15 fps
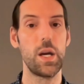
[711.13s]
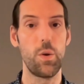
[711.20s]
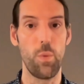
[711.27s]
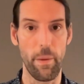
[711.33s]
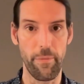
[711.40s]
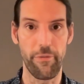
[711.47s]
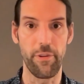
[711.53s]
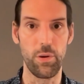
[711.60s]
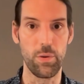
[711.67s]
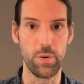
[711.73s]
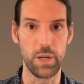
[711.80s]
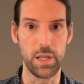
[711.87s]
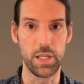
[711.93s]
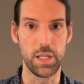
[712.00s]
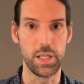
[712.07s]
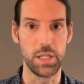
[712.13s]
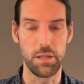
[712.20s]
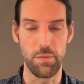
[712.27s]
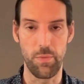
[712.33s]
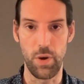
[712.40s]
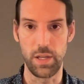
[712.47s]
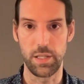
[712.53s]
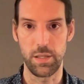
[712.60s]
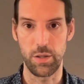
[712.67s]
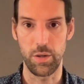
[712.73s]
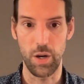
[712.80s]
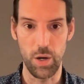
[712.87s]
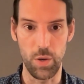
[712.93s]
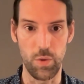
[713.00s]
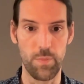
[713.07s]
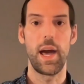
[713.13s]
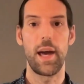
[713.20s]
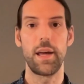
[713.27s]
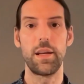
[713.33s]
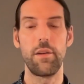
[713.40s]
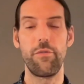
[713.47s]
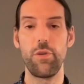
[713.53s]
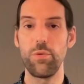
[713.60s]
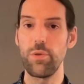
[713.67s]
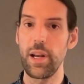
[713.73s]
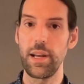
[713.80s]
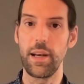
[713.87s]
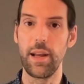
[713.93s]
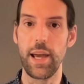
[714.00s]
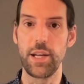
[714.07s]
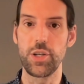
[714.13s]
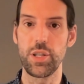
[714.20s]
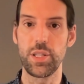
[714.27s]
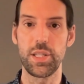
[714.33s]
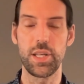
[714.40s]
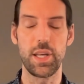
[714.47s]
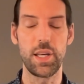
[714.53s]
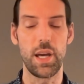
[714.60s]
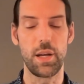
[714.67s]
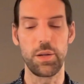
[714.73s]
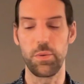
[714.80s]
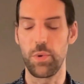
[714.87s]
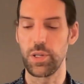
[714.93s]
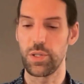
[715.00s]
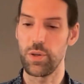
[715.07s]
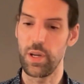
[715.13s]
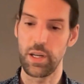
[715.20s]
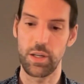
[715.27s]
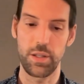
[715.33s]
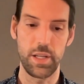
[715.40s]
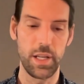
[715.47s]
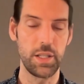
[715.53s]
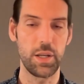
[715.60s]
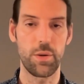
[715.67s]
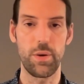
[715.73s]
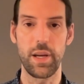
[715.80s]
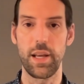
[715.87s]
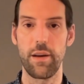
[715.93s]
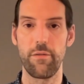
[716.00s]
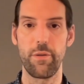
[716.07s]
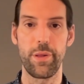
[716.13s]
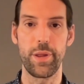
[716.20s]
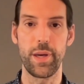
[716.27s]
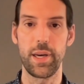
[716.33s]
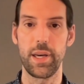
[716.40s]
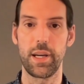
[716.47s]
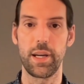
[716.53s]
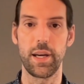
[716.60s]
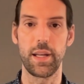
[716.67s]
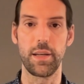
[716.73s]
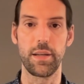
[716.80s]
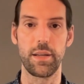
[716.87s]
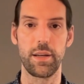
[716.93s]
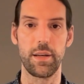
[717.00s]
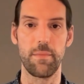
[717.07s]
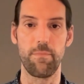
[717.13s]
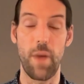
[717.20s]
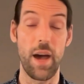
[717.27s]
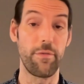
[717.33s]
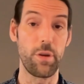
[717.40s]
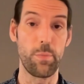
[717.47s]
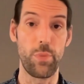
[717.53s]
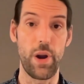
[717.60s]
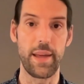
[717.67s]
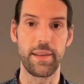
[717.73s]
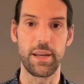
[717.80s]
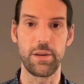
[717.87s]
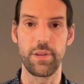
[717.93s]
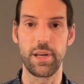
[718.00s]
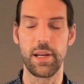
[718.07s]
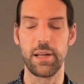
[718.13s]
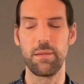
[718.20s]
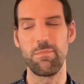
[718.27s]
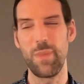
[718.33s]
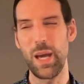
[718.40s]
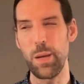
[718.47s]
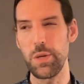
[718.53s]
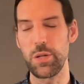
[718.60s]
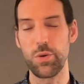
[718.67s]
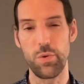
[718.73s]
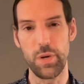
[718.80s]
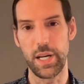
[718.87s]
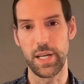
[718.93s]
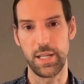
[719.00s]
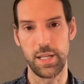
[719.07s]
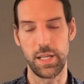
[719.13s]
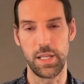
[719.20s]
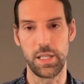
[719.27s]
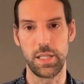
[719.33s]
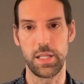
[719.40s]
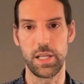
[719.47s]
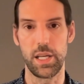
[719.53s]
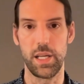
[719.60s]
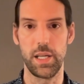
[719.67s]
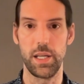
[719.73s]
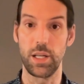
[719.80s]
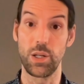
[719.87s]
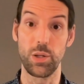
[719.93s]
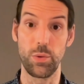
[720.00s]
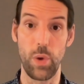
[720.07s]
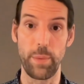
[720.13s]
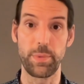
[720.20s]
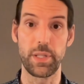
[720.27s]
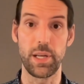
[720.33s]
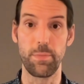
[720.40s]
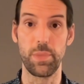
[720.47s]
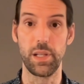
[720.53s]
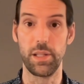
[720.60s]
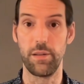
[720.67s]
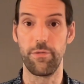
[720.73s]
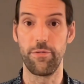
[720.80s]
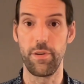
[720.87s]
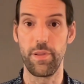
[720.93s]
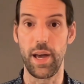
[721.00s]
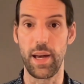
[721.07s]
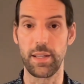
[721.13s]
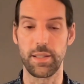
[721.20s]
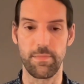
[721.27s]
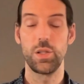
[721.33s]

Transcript: Webflow is the place to go. And if you run an agency and you want to integrate everything and have your brand out there, maybe Duda is a good website builder for that.